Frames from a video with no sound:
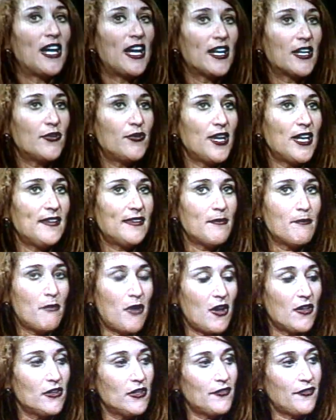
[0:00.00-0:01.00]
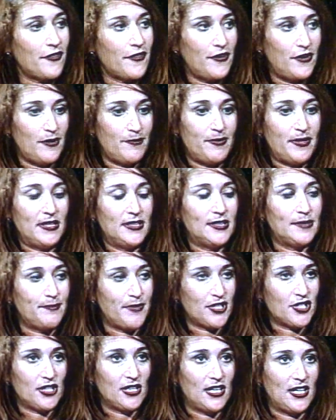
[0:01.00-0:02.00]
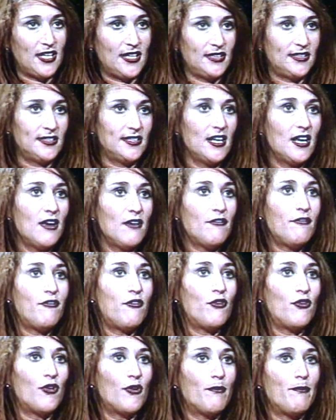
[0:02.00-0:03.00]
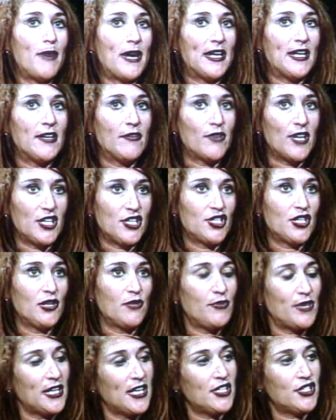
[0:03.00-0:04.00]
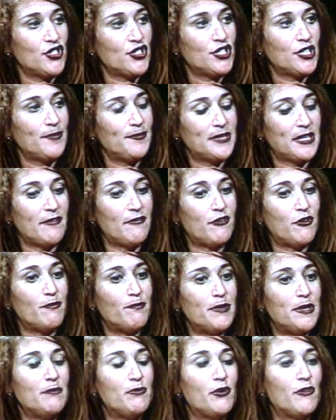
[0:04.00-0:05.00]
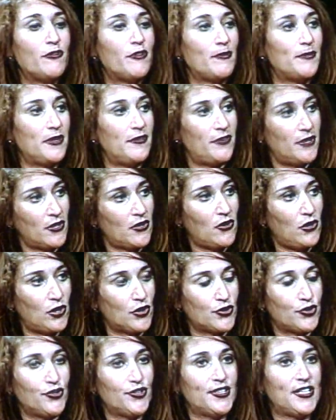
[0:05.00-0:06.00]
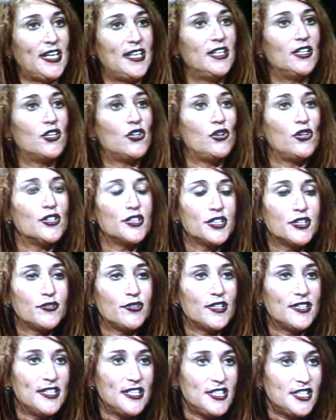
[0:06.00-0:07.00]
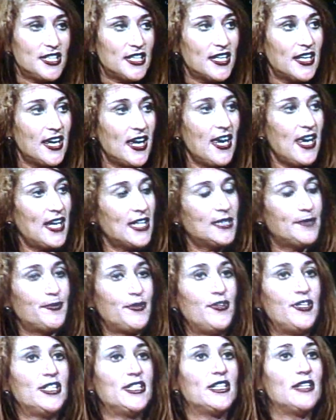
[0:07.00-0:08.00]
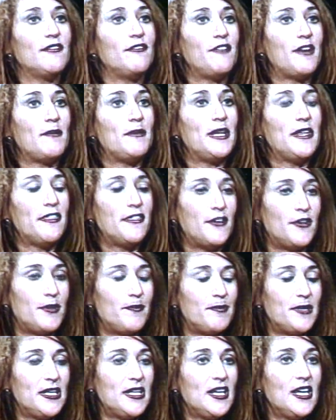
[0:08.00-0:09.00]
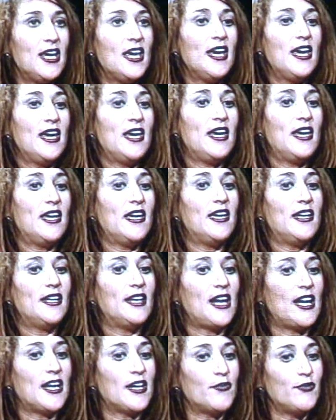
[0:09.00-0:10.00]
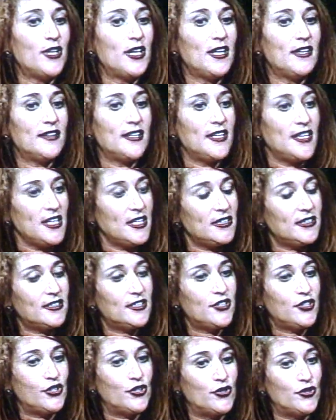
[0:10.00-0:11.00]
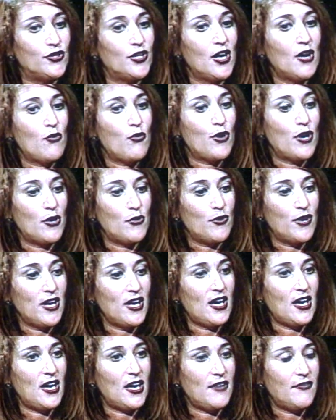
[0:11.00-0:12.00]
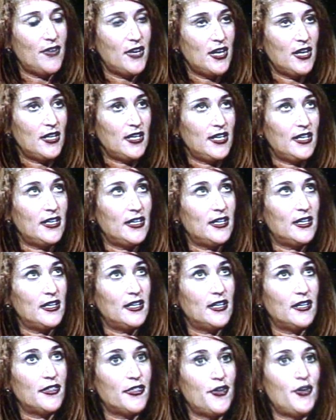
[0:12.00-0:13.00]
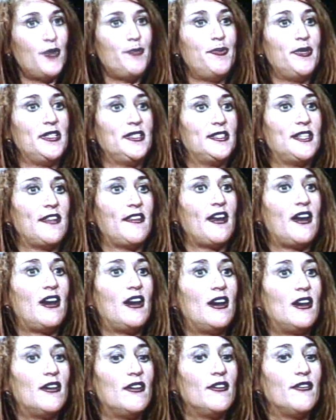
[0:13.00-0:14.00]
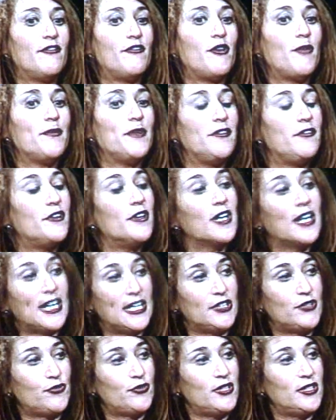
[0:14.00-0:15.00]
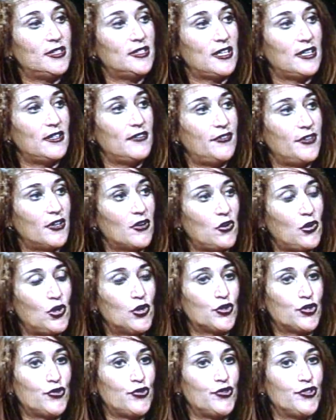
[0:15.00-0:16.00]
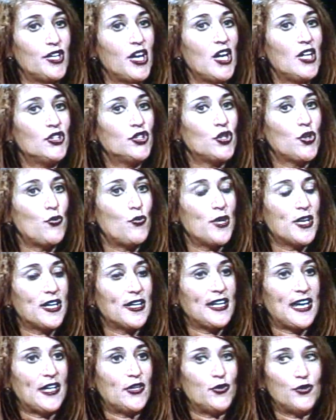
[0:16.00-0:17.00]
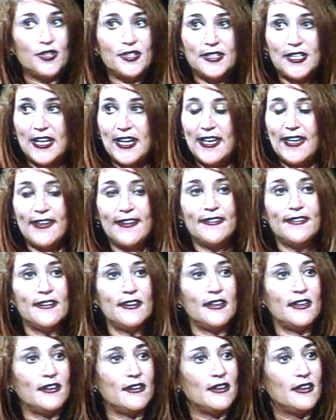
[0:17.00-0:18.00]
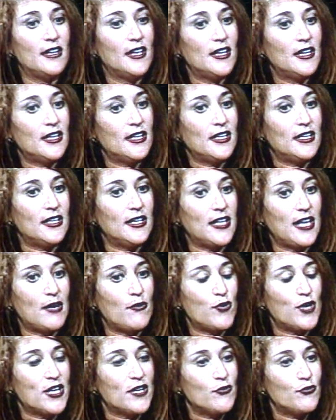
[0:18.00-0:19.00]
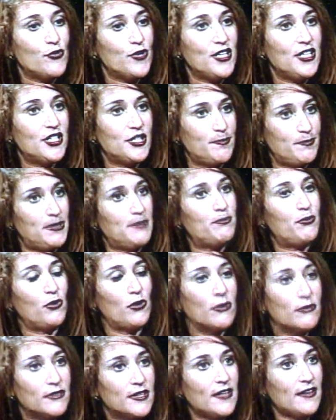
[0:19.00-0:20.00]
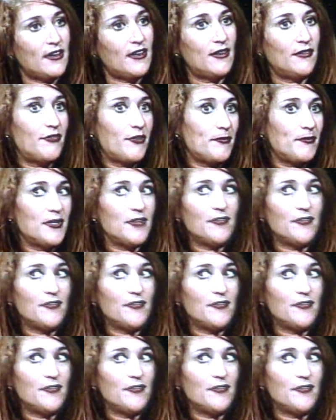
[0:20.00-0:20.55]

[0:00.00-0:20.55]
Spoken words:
I created a model of therapy specialized for biracial relationships and for people from different cultures, and it calls Strategic Experiential Family Therapy. And I create an institute where we have therapists that are from different countries and different cultures, so we can understand and we can reach people that are from